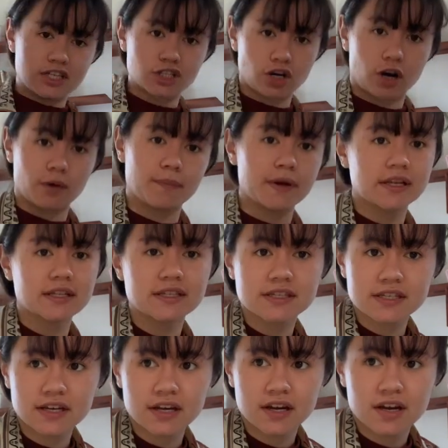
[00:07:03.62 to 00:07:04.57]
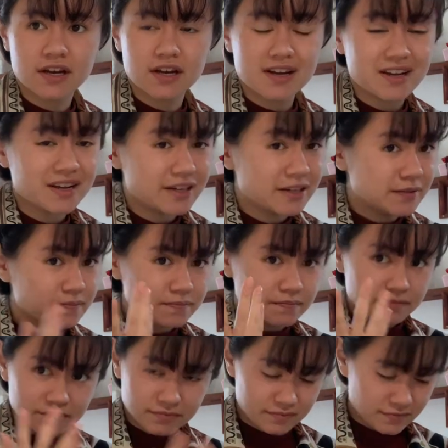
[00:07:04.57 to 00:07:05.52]
sharpened
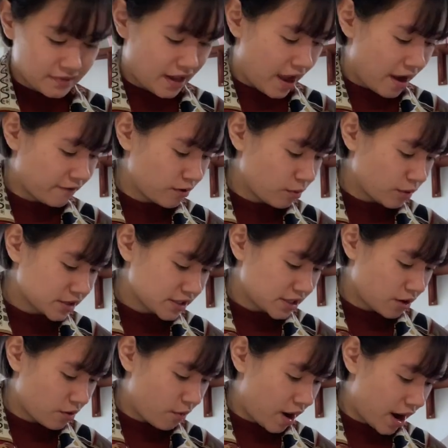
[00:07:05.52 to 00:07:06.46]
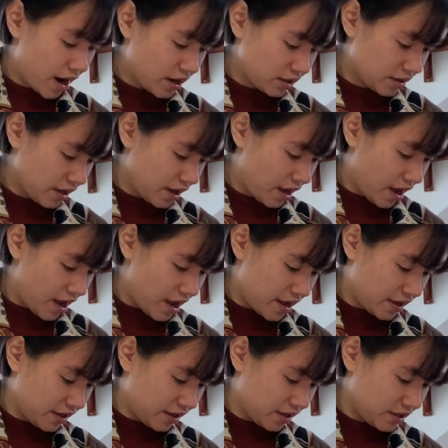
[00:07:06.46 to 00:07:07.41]
every once in a while.
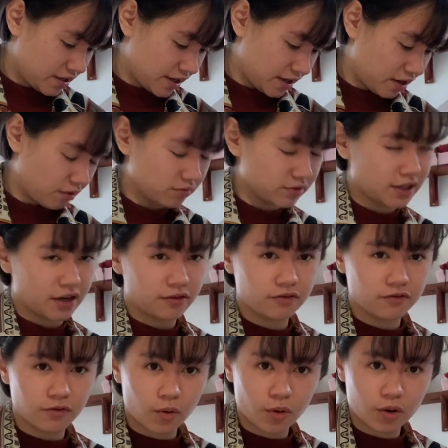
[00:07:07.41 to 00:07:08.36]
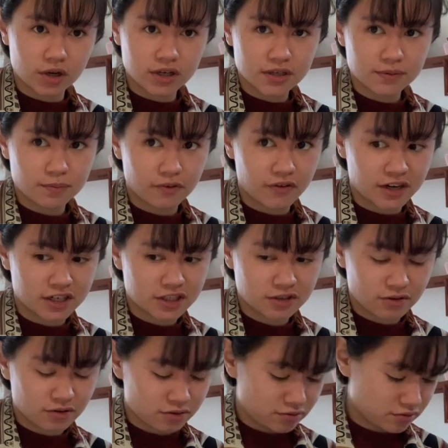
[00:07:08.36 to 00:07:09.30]
I cannot really afford
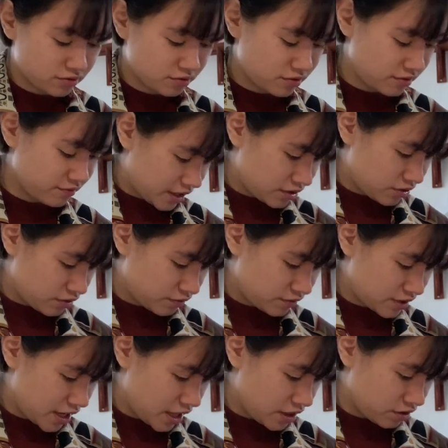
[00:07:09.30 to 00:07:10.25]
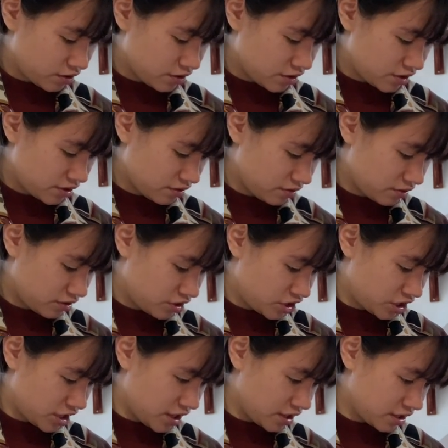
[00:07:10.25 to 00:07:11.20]
professional sort of tailor's
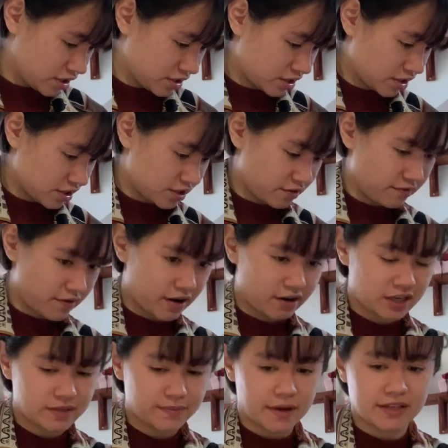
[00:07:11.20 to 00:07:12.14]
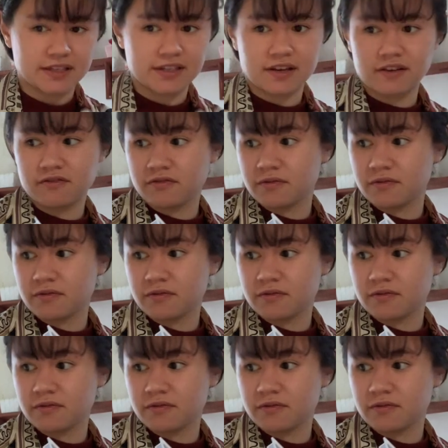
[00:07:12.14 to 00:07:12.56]
shears because they're very expensive.